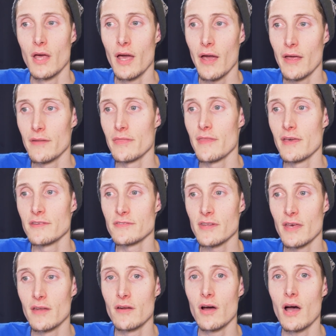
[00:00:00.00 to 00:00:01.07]
And they
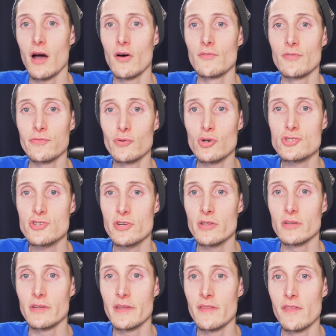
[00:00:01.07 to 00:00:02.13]
said,
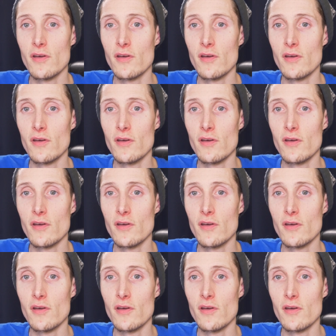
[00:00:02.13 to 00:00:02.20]
"Unfortunately,